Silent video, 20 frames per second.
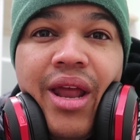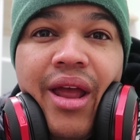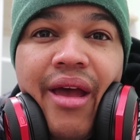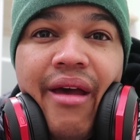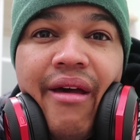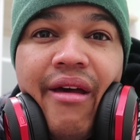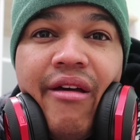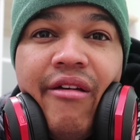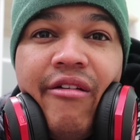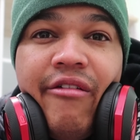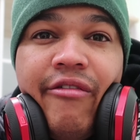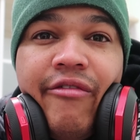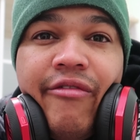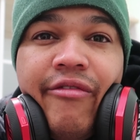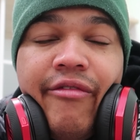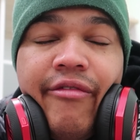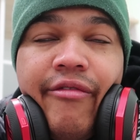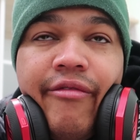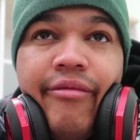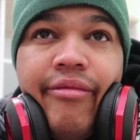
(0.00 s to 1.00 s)
have
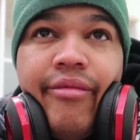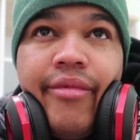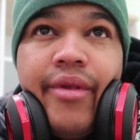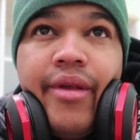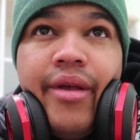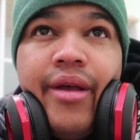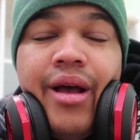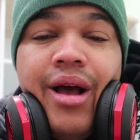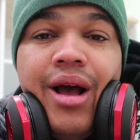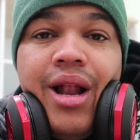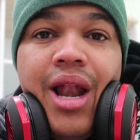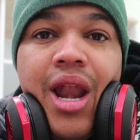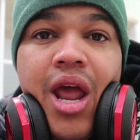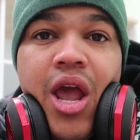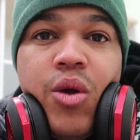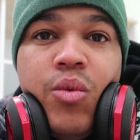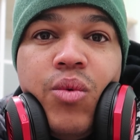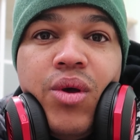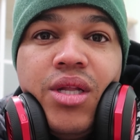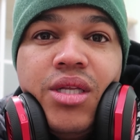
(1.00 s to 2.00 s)
a
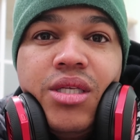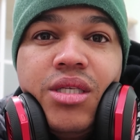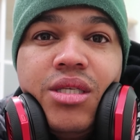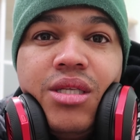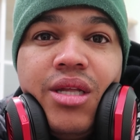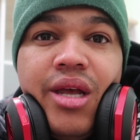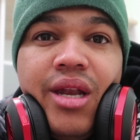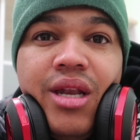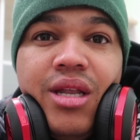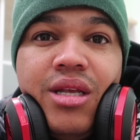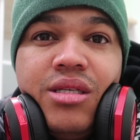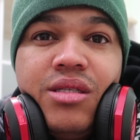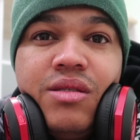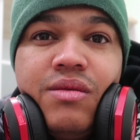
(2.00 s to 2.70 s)
language that